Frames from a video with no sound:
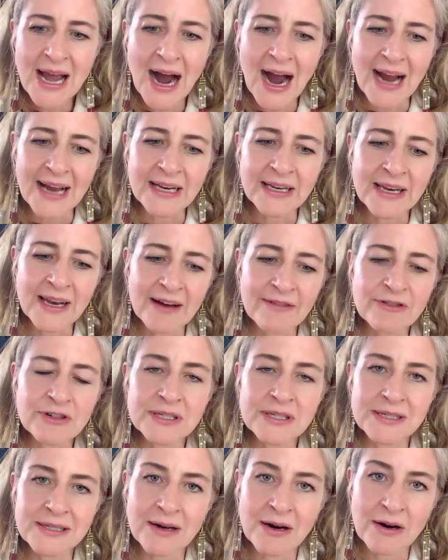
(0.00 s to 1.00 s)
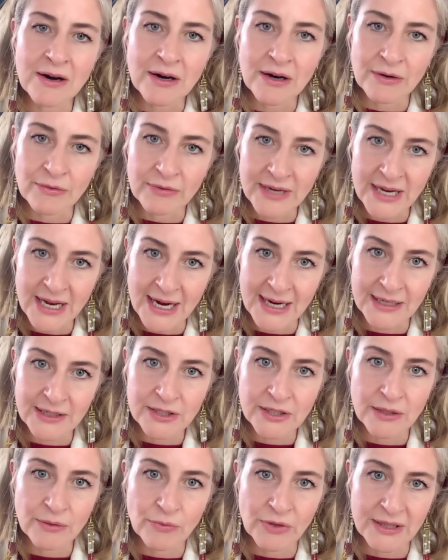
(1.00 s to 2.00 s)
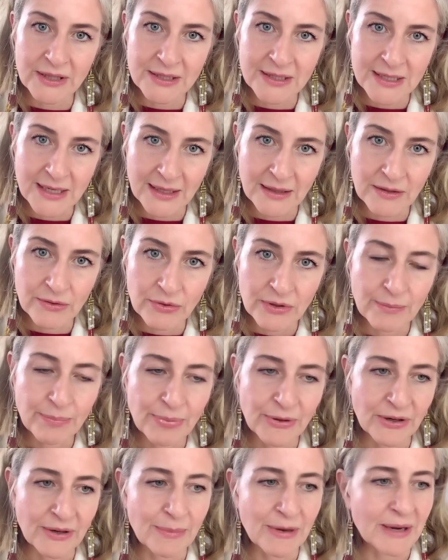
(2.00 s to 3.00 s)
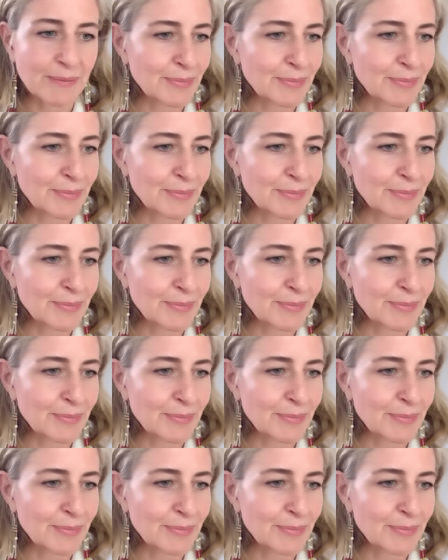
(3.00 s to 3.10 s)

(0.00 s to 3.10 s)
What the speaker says: I never saw a reaction with the diluted bergamot,